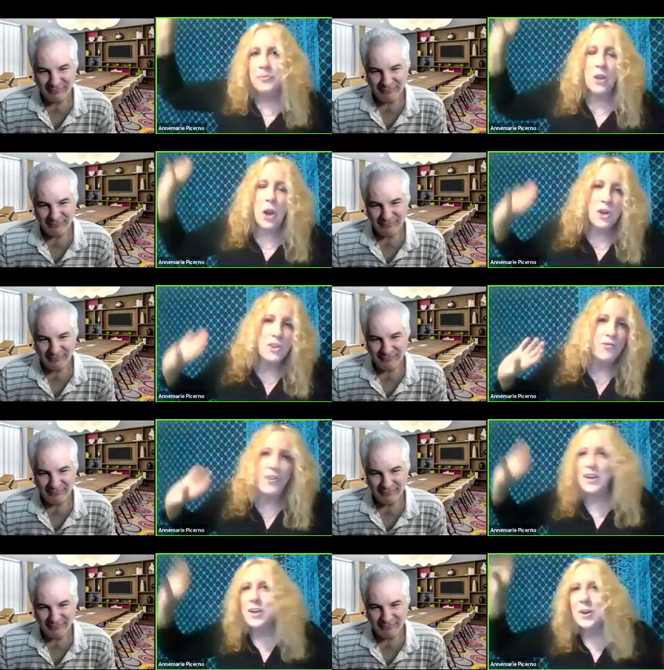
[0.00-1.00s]
Speaker 1: large
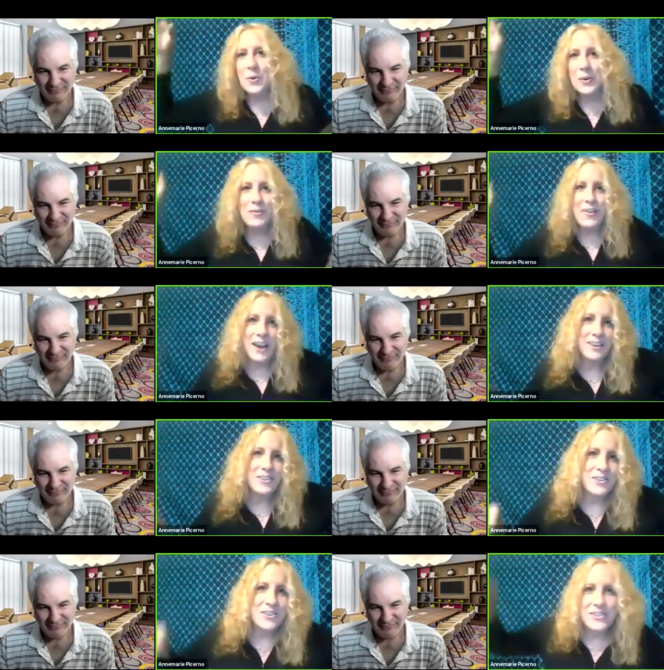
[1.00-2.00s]
video
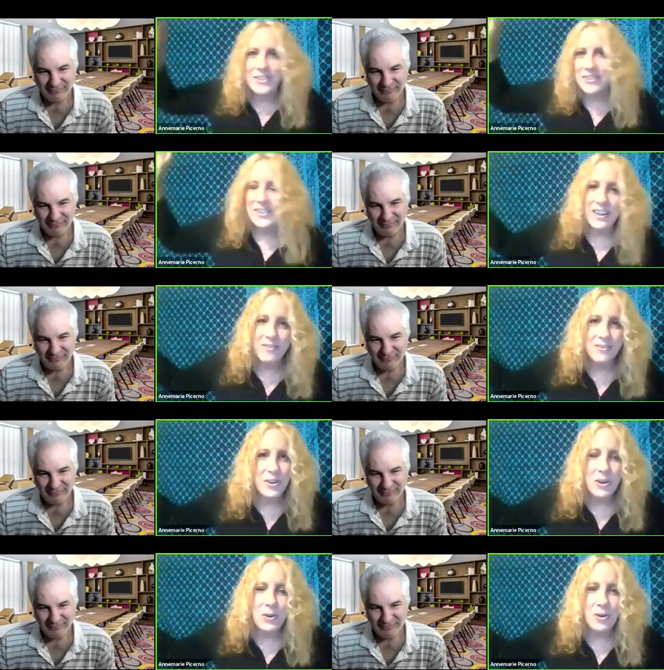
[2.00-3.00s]
effects and stuff
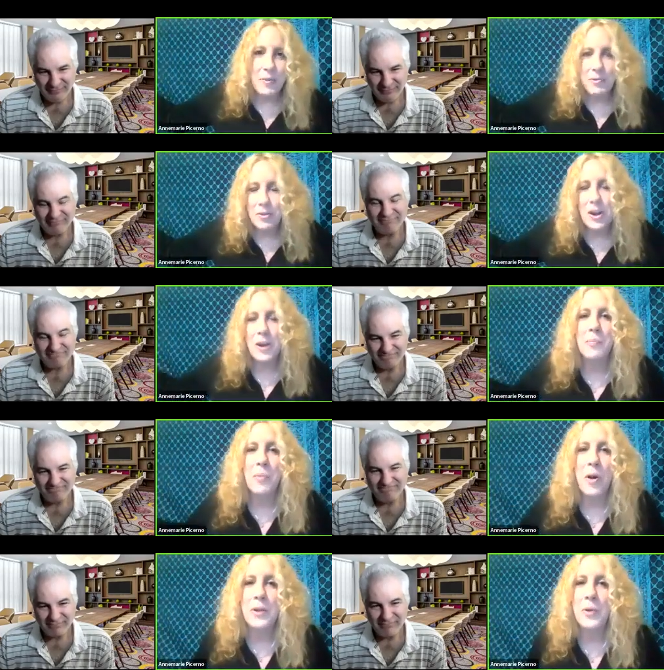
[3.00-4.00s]
too i mean we're talking
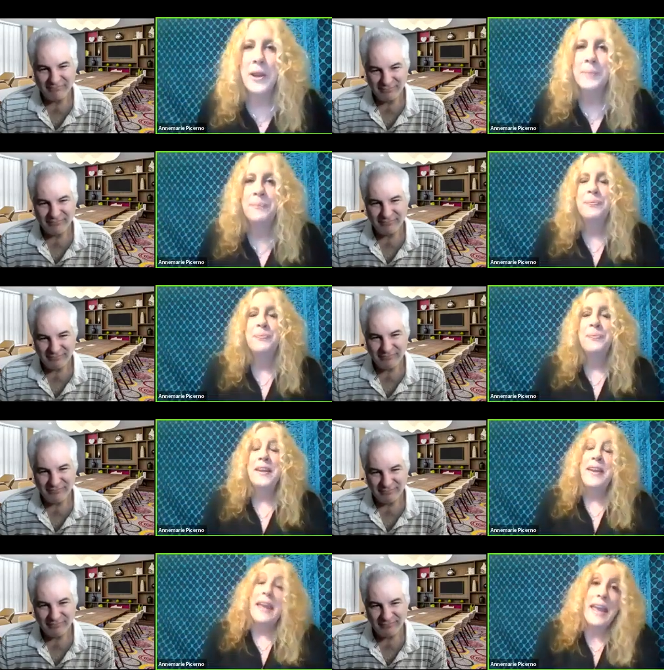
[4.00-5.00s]
broadway
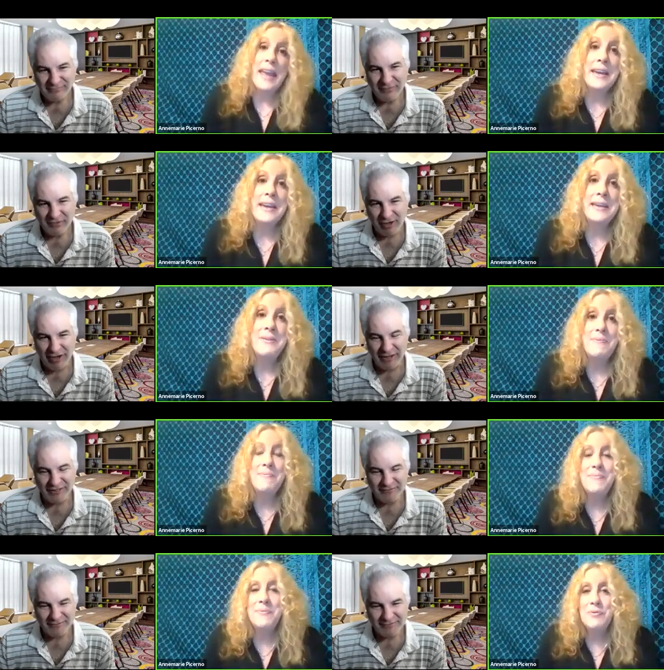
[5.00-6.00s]
and,
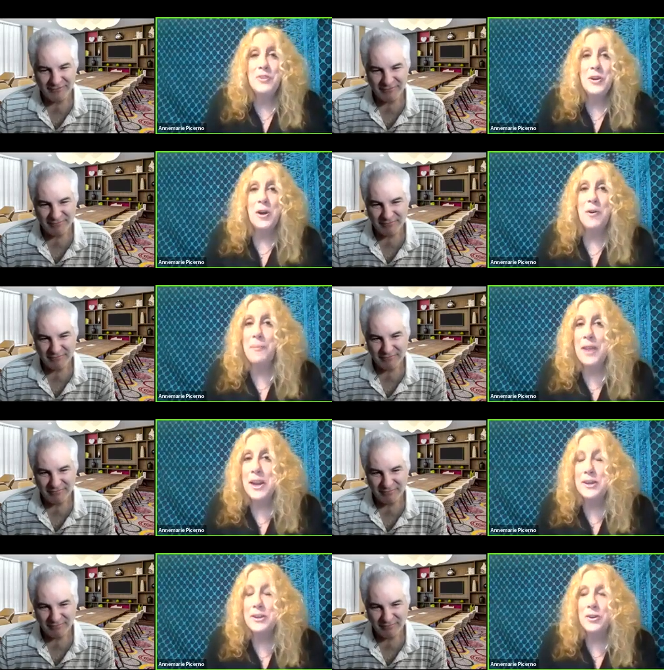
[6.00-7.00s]
you know, I'm
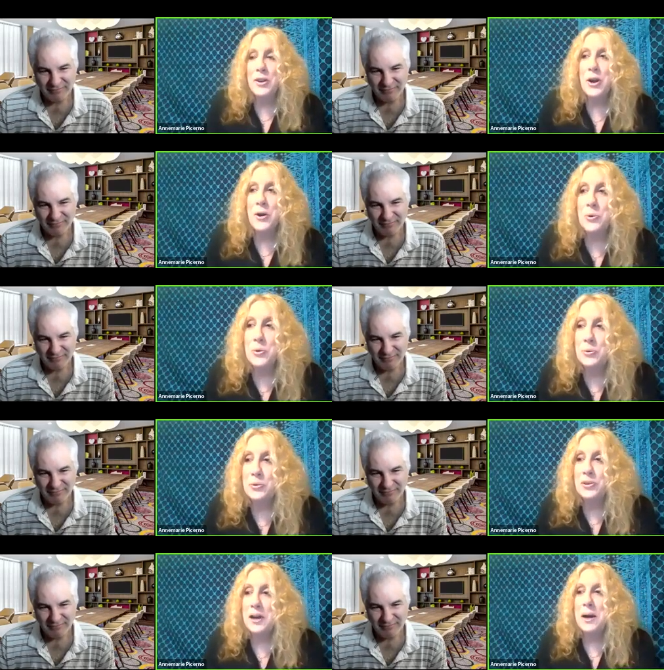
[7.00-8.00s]
getting to know
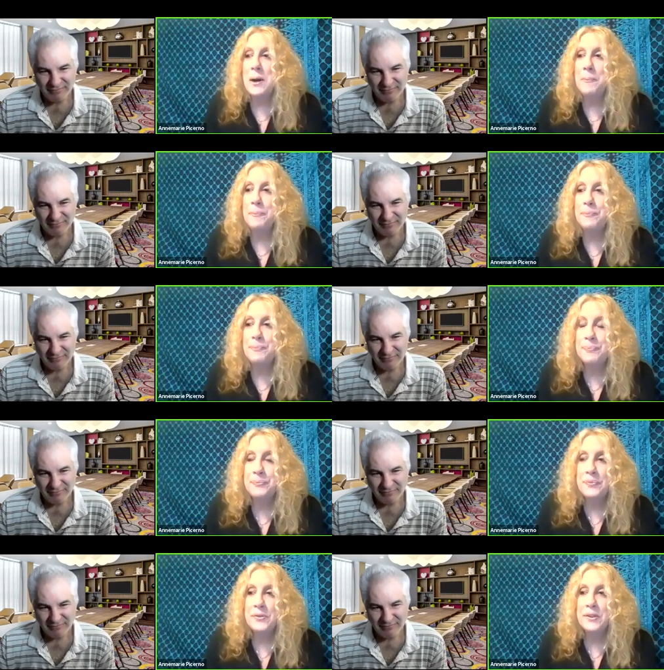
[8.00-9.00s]
some
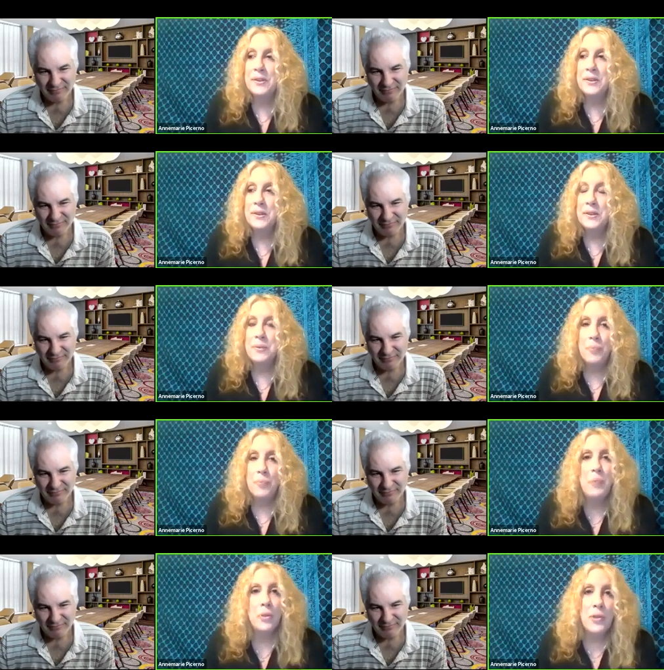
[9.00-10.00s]

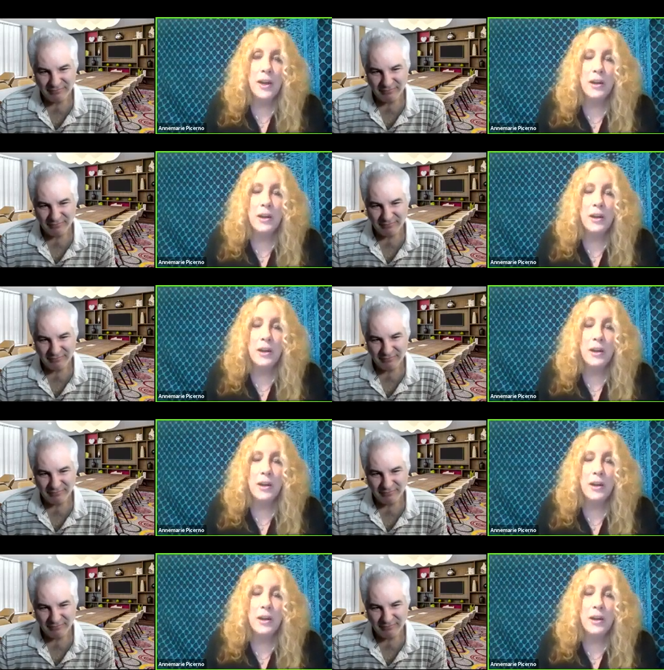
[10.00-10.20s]
people that